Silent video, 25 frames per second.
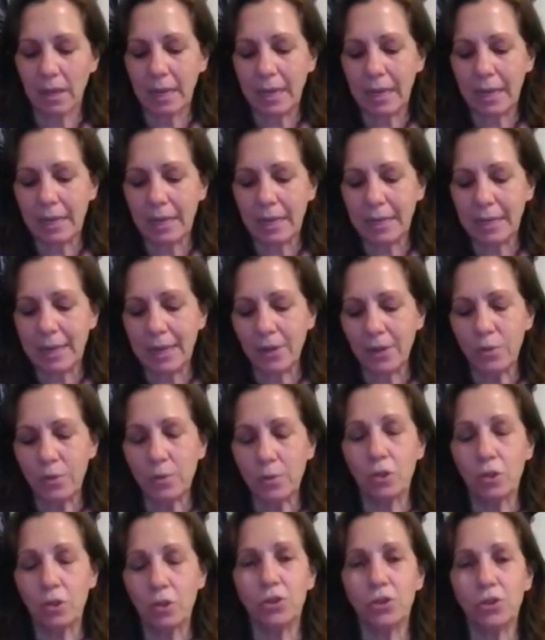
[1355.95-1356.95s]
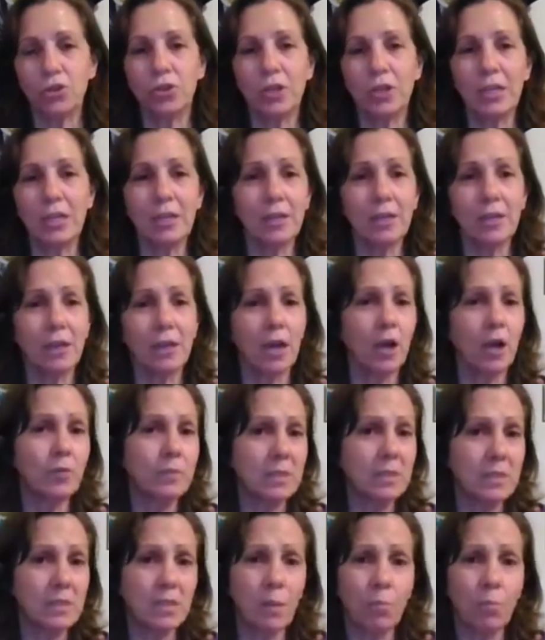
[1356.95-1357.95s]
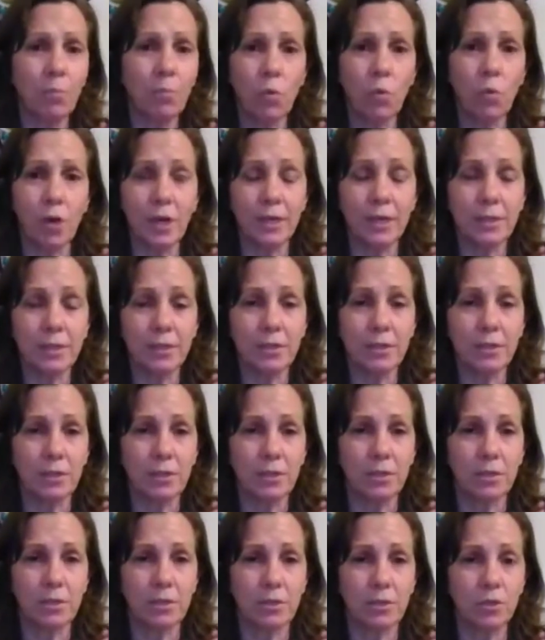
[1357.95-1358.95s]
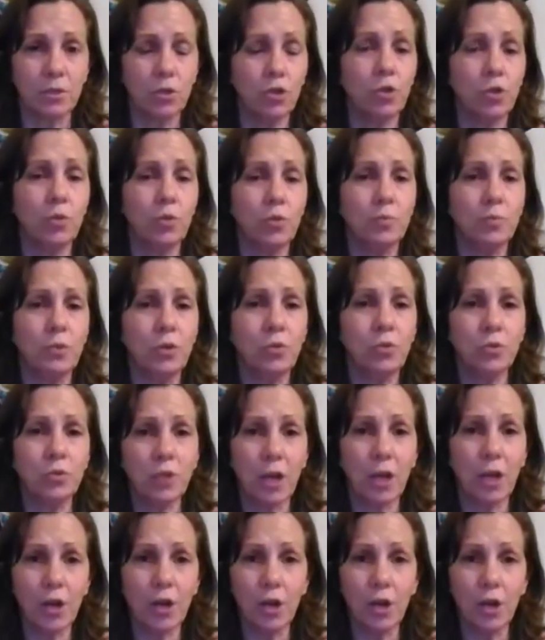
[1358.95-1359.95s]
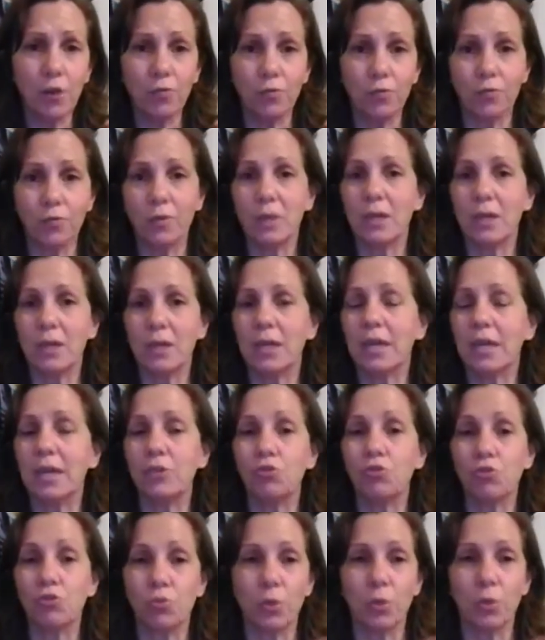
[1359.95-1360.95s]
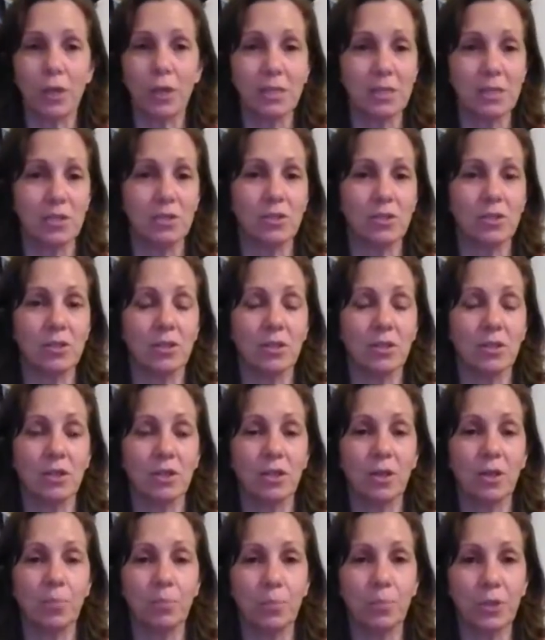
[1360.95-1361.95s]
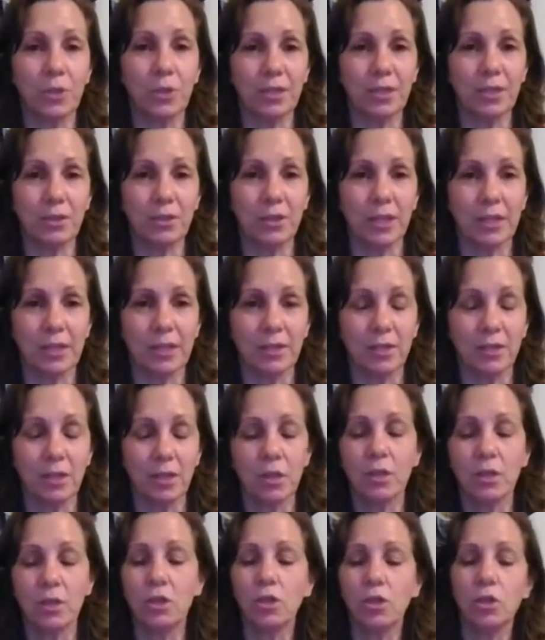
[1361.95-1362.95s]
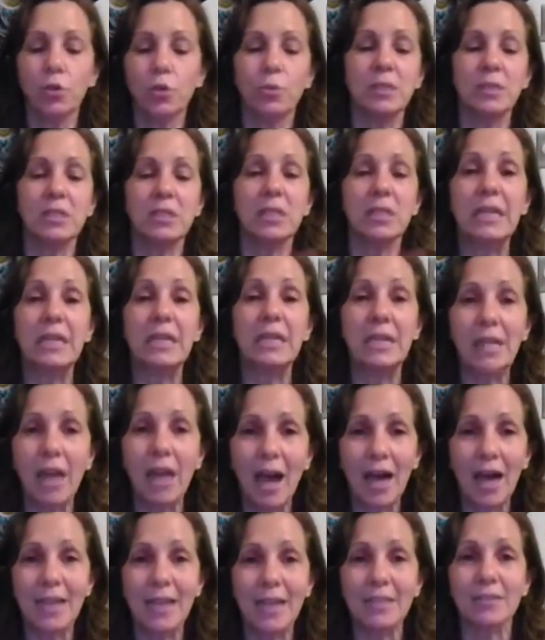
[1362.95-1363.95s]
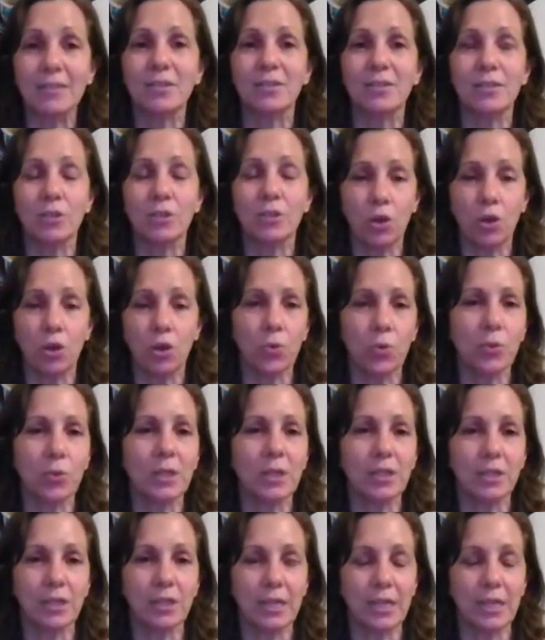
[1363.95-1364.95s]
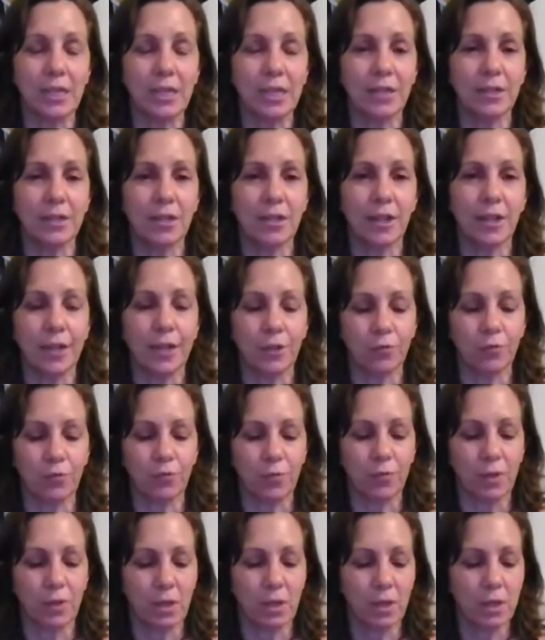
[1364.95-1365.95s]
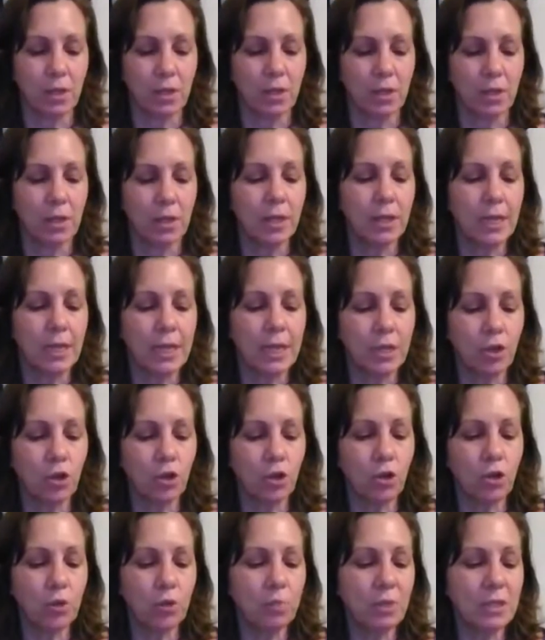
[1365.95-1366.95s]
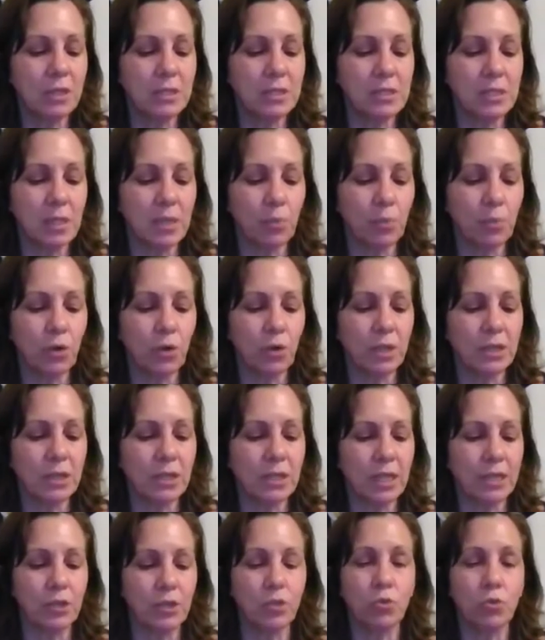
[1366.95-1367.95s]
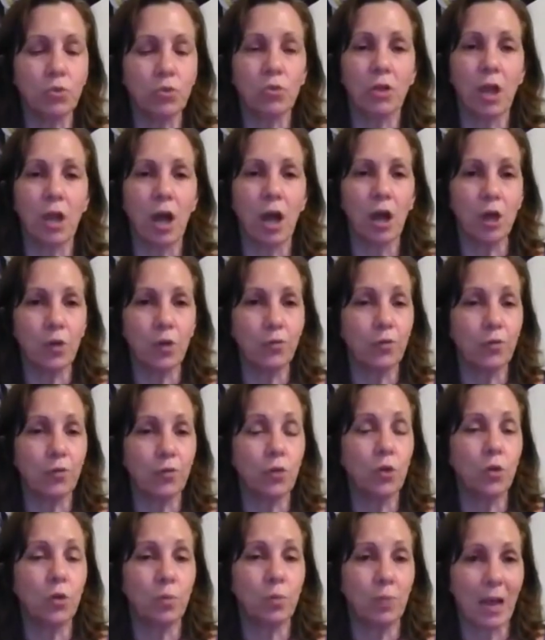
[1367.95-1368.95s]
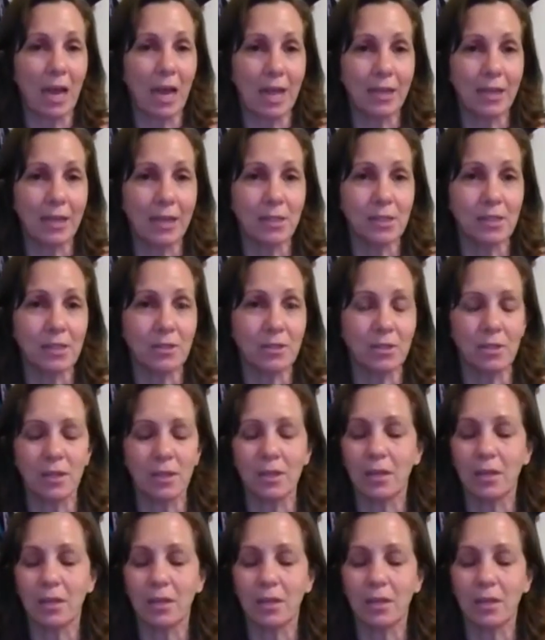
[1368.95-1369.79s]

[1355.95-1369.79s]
And now think of someone whom you love and trust completely, who is not currently in life. It could be someone that you love who passed.